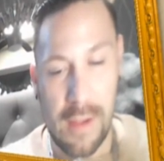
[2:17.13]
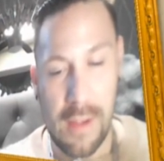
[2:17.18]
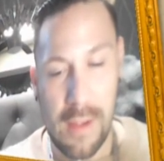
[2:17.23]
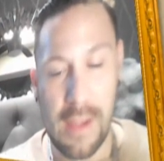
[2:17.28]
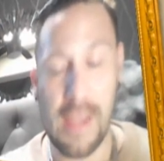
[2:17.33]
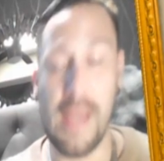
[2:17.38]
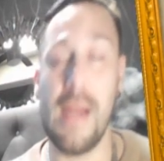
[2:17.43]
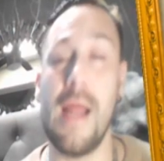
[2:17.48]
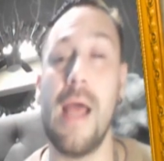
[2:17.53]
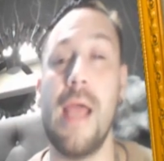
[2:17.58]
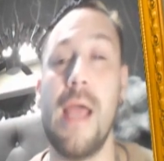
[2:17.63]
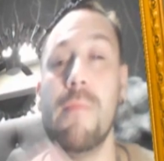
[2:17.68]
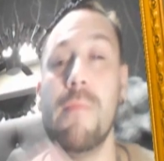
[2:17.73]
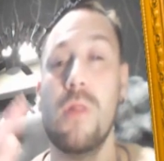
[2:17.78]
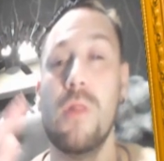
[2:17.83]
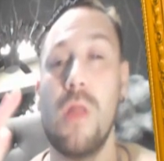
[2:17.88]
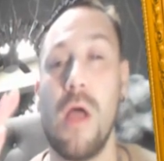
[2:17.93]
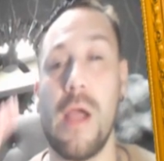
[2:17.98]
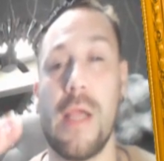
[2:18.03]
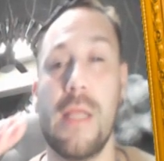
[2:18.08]
And I
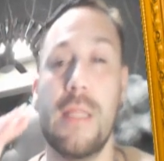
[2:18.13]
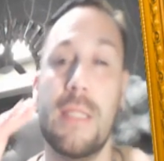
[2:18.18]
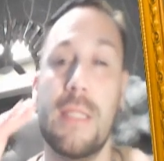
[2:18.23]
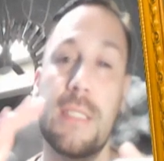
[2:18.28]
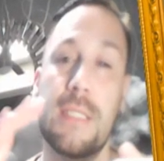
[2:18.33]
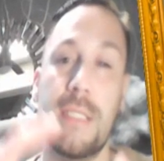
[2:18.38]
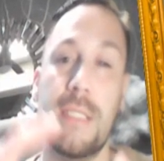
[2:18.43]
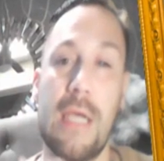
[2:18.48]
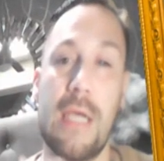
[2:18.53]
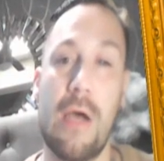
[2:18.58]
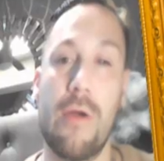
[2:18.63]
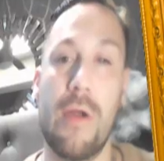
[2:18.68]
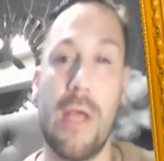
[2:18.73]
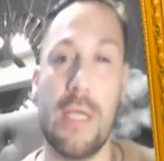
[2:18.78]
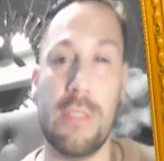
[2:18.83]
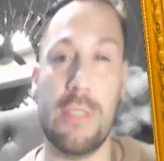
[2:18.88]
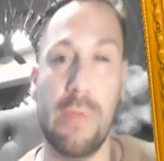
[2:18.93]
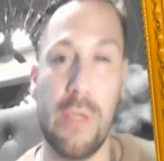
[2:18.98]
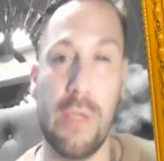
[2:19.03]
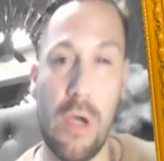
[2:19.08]
am logging this down
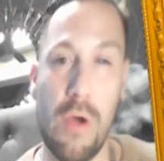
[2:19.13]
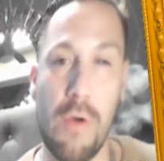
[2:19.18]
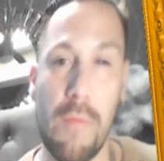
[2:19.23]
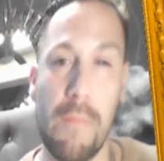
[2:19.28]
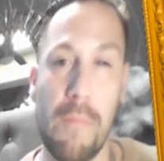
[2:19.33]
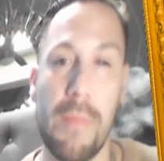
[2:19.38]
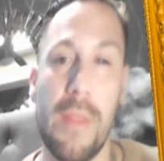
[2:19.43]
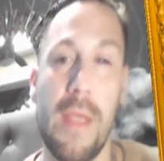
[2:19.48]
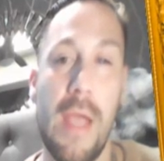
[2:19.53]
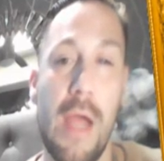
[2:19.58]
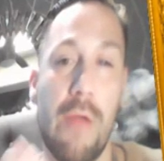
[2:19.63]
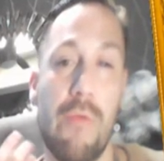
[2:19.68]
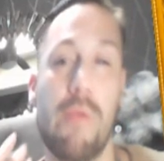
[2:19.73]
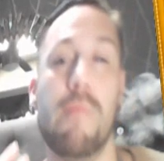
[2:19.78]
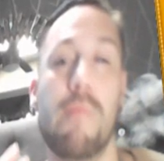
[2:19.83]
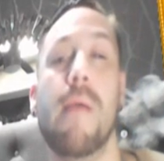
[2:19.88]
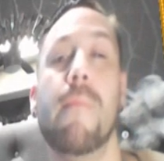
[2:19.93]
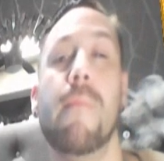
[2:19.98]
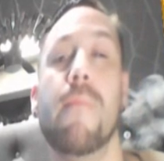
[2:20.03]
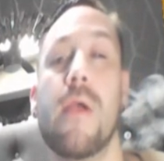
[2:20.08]
as we go. And
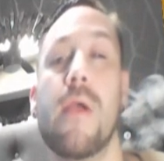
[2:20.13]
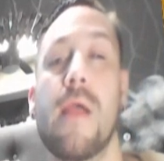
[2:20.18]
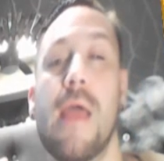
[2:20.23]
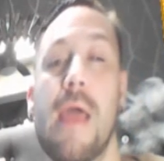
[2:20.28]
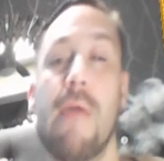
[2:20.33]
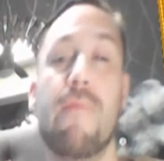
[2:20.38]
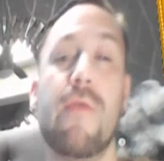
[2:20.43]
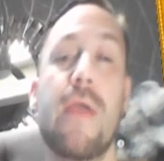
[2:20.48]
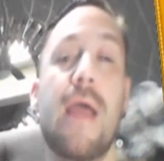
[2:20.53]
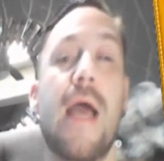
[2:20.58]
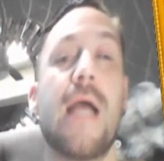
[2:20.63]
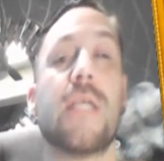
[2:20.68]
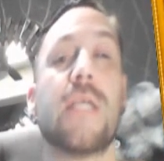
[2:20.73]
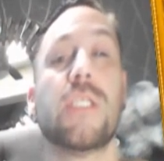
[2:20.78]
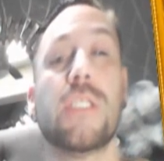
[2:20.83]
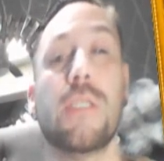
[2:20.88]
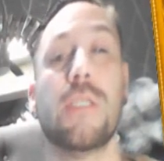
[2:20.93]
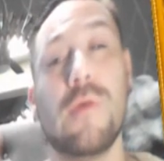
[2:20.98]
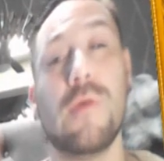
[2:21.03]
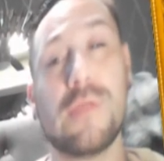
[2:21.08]
remember, every
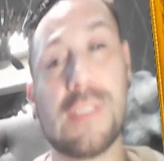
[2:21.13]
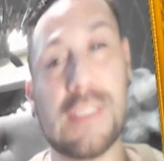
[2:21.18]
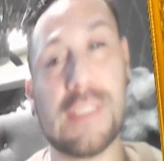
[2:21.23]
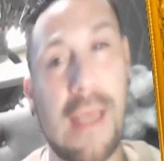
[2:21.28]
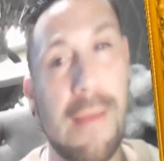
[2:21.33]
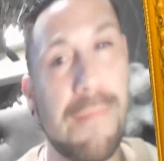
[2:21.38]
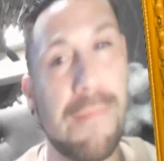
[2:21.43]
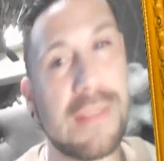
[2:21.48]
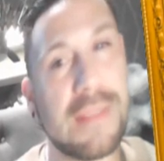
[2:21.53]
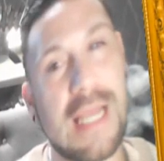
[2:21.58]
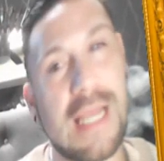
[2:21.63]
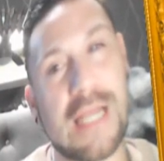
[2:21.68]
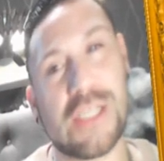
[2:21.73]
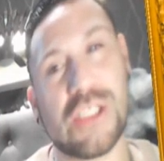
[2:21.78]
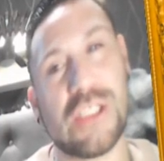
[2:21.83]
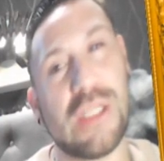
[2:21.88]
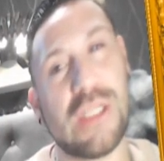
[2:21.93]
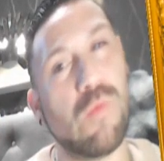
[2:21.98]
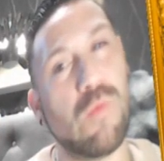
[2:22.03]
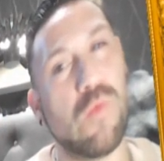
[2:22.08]
actionable step is
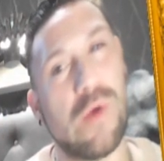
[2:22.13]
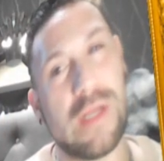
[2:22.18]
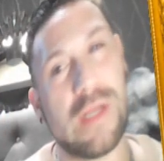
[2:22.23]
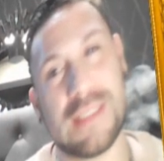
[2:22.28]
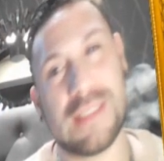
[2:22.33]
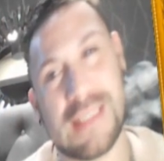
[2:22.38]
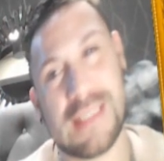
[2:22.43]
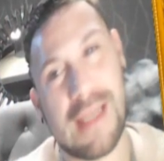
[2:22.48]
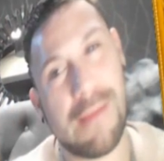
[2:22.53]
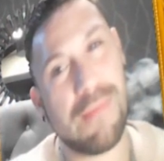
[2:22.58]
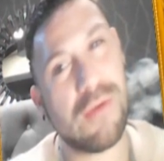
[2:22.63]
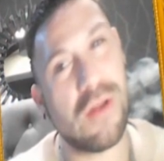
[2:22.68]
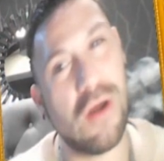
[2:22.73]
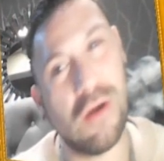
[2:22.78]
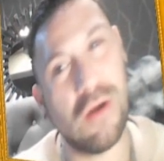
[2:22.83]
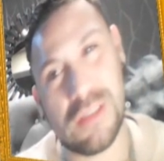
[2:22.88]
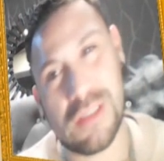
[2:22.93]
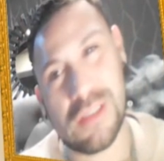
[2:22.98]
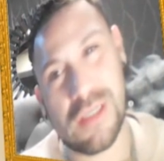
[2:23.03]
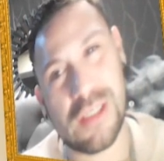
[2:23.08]
actually one step
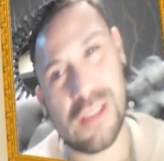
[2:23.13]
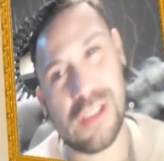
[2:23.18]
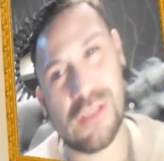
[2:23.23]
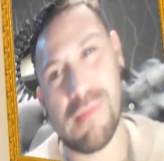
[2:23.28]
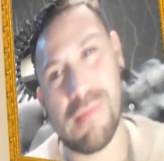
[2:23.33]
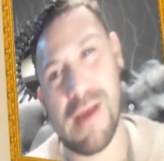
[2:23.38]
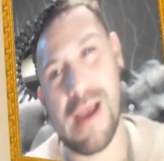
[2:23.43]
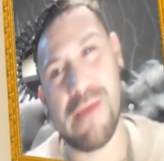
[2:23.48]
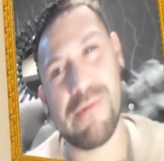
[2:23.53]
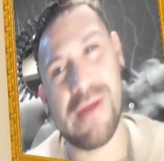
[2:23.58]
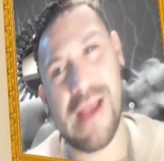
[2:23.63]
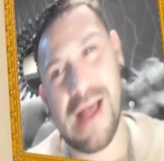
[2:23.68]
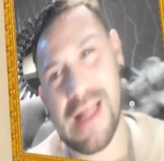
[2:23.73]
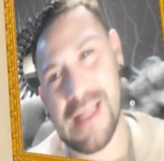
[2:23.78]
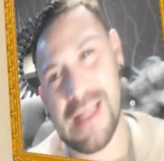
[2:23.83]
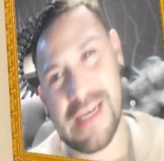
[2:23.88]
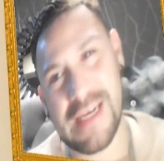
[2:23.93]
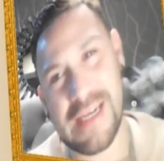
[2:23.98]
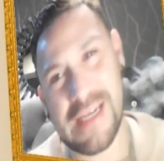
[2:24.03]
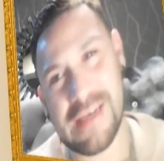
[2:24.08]
closer to my
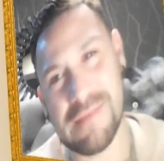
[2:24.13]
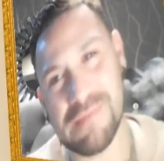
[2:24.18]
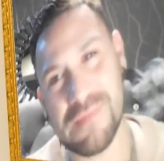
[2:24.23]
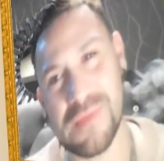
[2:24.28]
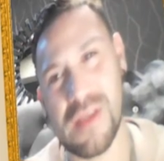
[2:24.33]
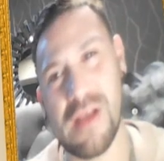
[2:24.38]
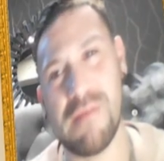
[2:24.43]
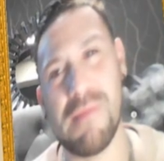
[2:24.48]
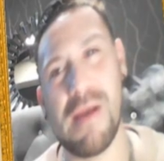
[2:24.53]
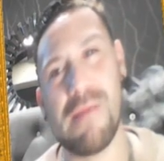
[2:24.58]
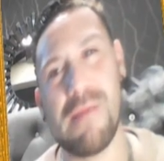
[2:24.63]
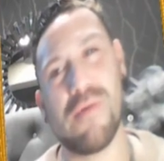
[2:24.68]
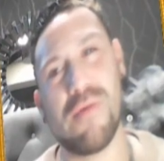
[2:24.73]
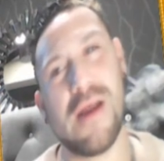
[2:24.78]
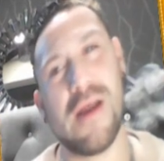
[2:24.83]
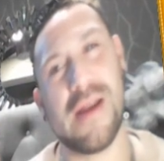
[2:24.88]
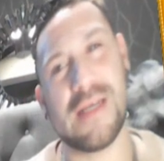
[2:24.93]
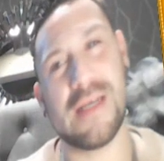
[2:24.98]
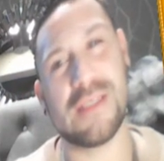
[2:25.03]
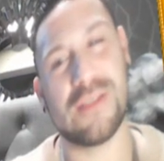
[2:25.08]
reality of my
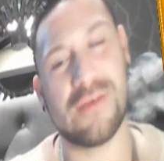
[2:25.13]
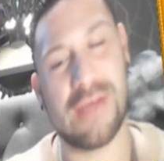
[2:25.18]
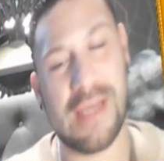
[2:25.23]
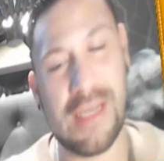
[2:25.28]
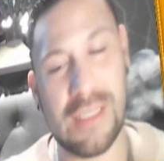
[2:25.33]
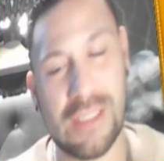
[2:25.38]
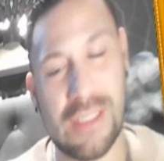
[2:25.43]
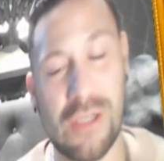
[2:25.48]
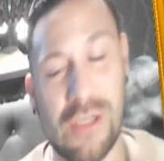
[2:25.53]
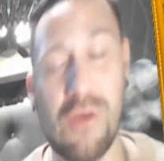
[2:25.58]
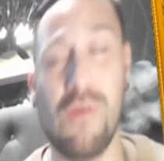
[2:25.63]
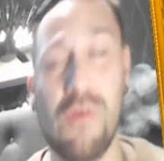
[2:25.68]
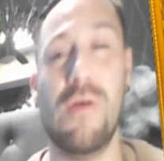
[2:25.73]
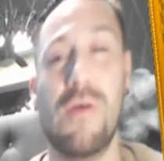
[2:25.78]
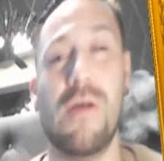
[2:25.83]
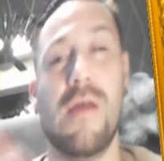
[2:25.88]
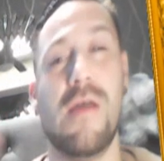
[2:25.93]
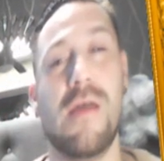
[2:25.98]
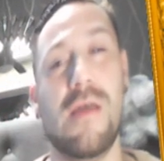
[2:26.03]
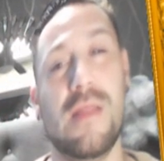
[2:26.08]
products, okay? So
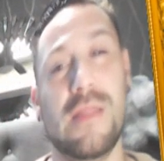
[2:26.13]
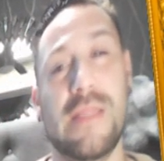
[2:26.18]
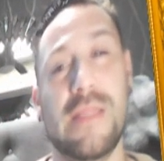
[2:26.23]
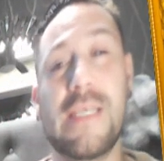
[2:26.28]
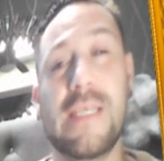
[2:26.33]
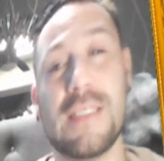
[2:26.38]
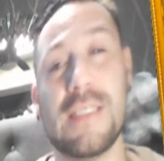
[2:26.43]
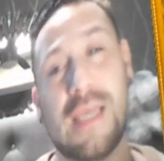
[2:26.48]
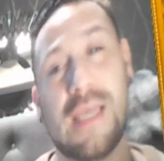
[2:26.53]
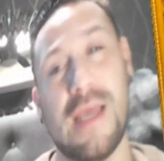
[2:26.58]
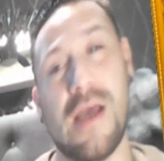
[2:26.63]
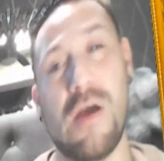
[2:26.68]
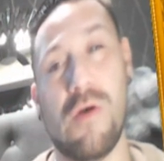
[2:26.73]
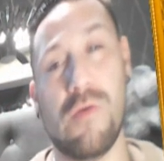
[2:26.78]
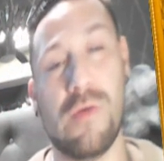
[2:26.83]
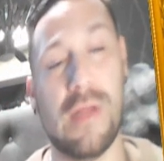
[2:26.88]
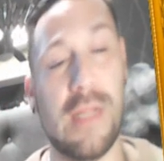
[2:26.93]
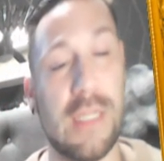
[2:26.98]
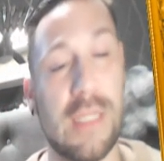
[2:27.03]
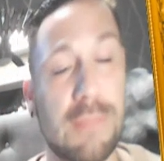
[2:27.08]
these
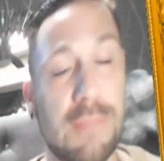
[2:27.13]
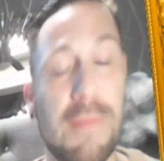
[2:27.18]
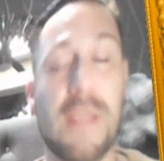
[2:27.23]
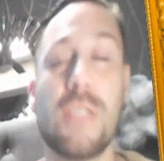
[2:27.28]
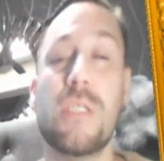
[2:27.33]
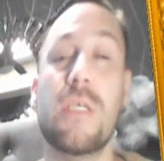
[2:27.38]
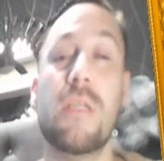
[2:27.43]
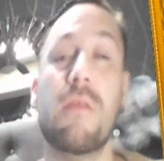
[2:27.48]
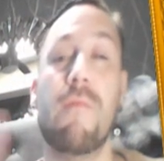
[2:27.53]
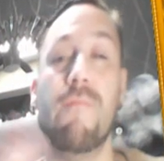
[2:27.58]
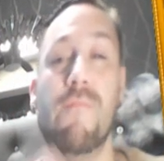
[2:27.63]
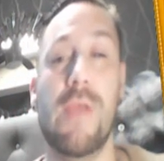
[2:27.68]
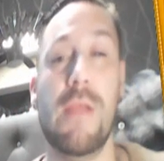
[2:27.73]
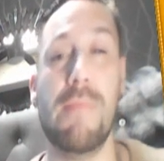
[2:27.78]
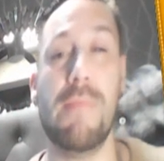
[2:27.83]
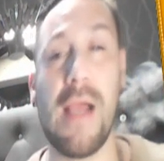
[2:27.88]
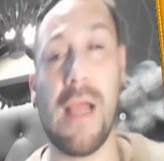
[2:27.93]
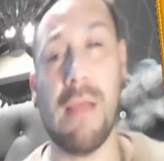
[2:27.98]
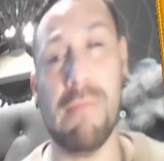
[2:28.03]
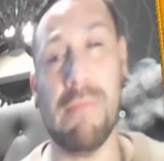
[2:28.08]
count, and especially the
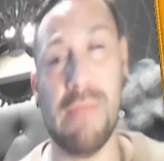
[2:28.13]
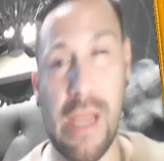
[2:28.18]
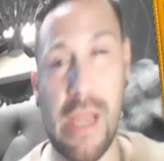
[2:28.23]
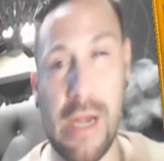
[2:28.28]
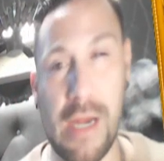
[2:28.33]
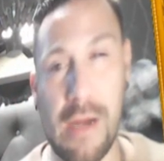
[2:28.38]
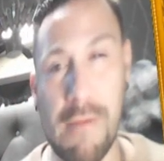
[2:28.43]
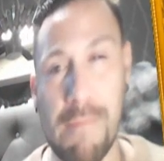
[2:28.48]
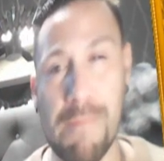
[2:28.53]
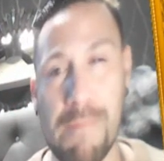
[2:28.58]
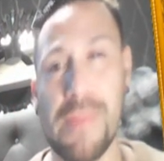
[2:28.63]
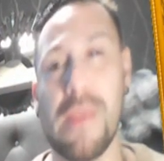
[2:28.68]
feedback I'm getting